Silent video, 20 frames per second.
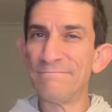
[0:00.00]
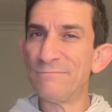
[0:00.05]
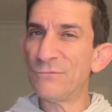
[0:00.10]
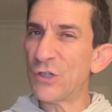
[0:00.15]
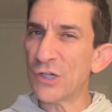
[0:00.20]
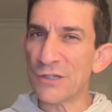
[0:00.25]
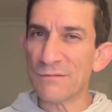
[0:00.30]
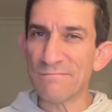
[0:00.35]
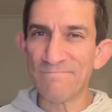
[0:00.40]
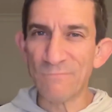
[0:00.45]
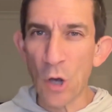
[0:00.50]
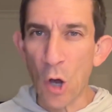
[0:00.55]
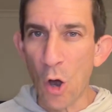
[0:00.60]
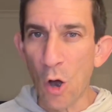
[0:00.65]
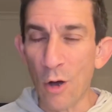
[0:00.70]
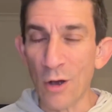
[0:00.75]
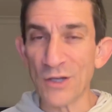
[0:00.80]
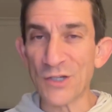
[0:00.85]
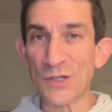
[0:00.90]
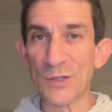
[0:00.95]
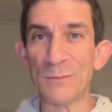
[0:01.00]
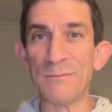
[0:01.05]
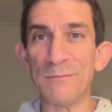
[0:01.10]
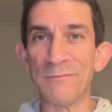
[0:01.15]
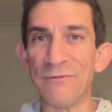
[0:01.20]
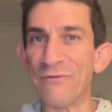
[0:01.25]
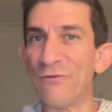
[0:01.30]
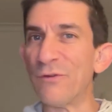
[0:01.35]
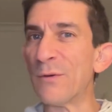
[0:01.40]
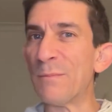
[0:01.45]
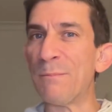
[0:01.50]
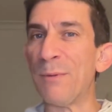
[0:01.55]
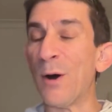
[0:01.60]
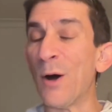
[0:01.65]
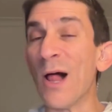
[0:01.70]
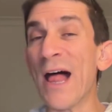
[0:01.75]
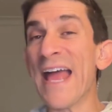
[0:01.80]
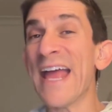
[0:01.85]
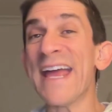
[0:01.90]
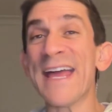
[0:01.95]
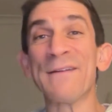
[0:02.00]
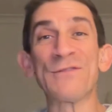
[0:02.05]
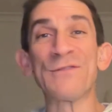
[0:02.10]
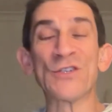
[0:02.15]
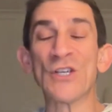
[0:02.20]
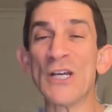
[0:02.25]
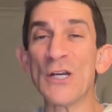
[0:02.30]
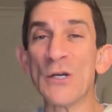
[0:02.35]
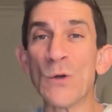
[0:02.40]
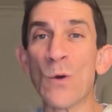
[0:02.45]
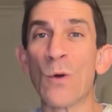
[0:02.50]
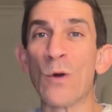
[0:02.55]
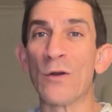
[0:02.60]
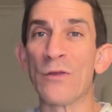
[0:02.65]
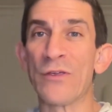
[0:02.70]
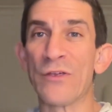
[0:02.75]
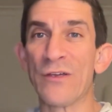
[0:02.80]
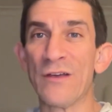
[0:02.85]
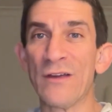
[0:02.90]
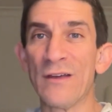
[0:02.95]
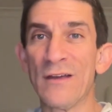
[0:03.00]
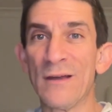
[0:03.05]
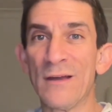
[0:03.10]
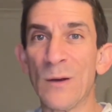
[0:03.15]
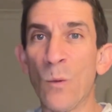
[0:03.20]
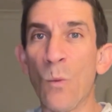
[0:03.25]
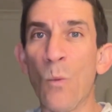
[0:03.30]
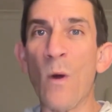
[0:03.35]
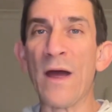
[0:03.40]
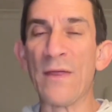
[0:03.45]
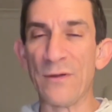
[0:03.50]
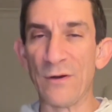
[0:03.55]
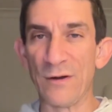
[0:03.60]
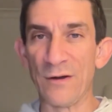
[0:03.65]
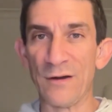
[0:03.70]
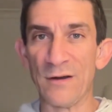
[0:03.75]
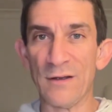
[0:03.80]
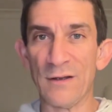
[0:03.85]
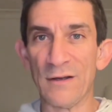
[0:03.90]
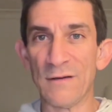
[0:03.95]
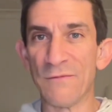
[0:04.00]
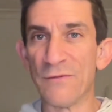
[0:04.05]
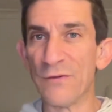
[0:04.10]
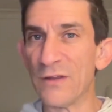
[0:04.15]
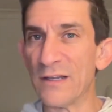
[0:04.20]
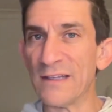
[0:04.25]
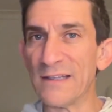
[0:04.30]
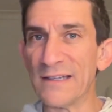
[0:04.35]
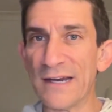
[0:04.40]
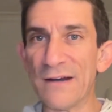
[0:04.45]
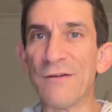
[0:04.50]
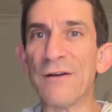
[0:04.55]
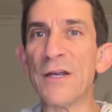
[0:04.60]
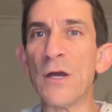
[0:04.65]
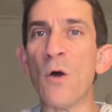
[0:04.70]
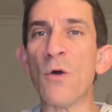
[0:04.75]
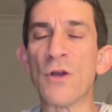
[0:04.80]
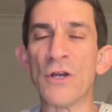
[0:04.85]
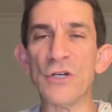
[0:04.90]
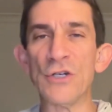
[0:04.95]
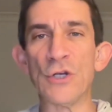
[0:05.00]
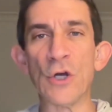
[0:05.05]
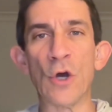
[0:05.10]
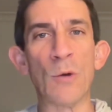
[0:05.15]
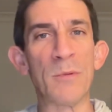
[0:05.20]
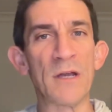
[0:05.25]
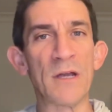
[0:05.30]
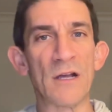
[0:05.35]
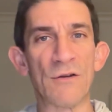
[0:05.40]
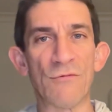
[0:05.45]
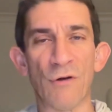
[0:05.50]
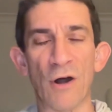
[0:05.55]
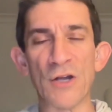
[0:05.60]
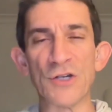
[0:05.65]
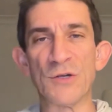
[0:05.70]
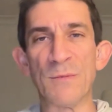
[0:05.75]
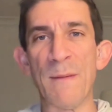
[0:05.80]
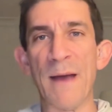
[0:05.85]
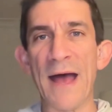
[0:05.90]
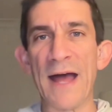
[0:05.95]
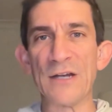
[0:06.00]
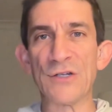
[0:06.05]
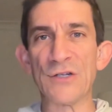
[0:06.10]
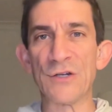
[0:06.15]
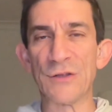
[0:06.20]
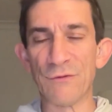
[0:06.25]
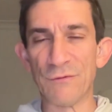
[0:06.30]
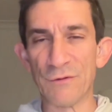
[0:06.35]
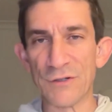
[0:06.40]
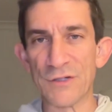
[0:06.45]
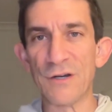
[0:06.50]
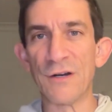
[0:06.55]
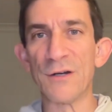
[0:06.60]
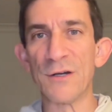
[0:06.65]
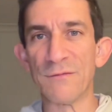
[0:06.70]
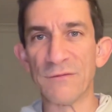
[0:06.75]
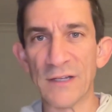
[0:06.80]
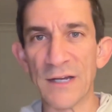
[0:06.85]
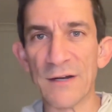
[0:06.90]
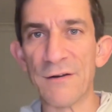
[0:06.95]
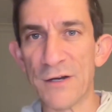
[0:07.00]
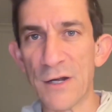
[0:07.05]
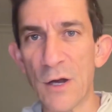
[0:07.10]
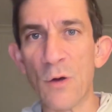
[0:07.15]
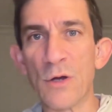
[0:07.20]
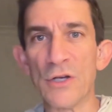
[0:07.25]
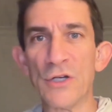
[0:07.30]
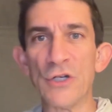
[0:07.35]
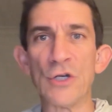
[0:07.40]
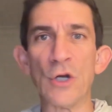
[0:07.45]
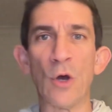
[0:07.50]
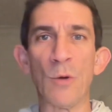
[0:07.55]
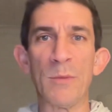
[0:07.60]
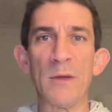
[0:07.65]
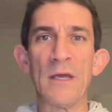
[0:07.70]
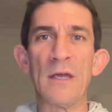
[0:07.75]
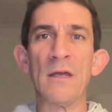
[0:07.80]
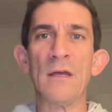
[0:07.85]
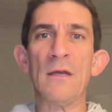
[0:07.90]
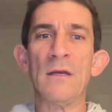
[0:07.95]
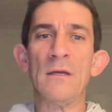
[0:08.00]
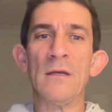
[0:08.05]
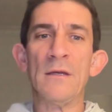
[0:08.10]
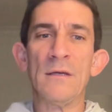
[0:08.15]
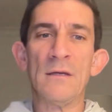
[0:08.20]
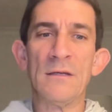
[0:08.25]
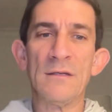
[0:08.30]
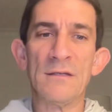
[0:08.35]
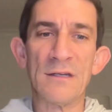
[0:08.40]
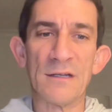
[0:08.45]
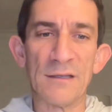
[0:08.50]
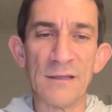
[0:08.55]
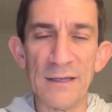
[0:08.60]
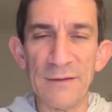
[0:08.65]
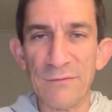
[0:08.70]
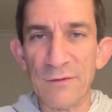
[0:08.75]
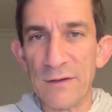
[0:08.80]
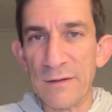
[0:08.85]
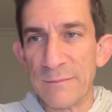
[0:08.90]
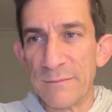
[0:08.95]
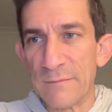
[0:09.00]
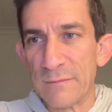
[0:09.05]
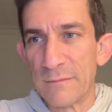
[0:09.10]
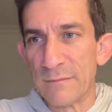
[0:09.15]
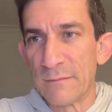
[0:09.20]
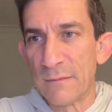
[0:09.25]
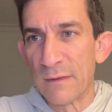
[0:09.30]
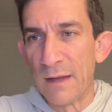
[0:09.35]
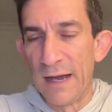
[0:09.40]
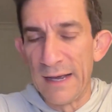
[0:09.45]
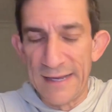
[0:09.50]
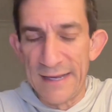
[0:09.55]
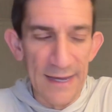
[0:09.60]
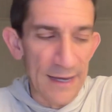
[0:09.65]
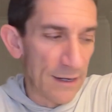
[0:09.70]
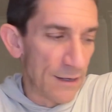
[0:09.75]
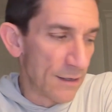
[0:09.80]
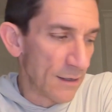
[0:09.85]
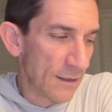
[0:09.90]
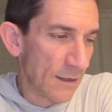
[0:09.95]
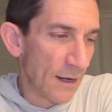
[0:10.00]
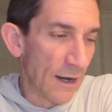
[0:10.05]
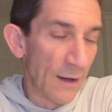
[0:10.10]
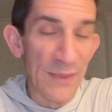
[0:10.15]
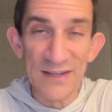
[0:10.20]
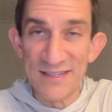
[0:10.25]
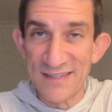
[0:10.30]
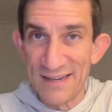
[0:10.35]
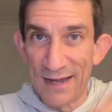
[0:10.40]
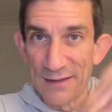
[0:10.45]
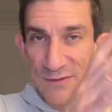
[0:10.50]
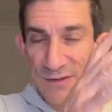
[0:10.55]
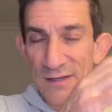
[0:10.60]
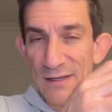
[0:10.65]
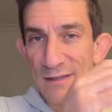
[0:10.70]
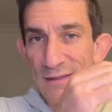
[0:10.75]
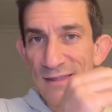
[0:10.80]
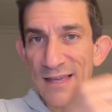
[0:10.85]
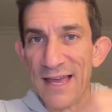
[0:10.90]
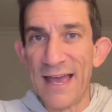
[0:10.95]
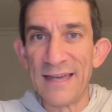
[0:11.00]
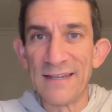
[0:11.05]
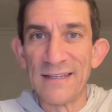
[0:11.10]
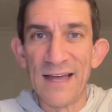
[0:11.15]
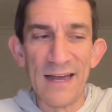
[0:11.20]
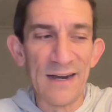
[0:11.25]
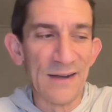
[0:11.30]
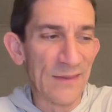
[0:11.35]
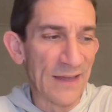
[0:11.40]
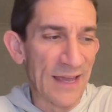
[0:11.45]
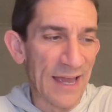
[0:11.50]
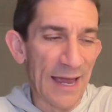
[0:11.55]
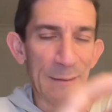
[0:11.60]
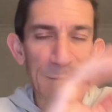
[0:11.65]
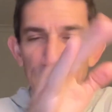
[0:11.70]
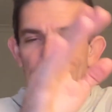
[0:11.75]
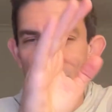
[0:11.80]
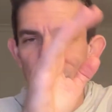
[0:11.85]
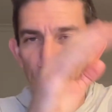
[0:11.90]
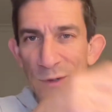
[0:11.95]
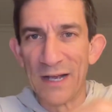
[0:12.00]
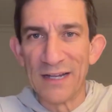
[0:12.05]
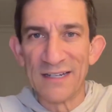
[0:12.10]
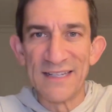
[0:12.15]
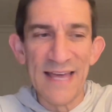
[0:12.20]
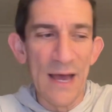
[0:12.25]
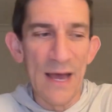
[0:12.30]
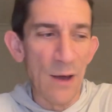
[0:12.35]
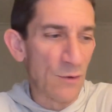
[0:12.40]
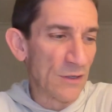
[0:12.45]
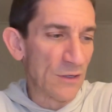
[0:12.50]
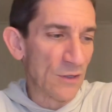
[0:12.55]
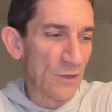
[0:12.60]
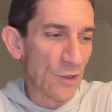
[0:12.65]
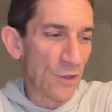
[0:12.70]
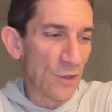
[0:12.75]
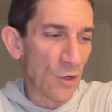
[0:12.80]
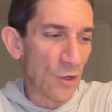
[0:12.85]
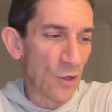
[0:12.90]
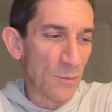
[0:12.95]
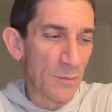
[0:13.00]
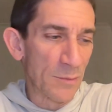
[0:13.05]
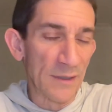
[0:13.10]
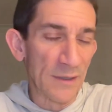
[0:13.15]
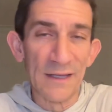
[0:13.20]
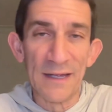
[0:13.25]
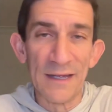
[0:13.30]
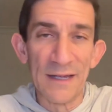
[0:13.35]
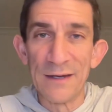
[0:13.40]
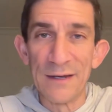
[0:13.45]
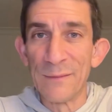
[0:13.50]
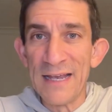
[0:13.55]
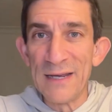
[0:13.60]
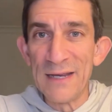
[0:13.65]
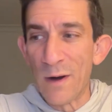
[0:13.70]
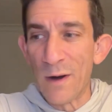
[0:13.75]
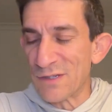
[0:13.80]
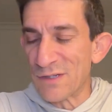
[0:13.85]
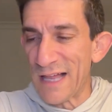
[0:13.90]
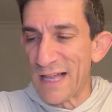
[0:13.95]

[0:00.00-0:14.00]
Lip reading: just awesome football. AFC North weather for the Larry Ogunjobi grudge match, the return of Larry Ogunjobi to Cleveland. I kid. That's not the headline of the game. We'll get to that one a little bit later. Either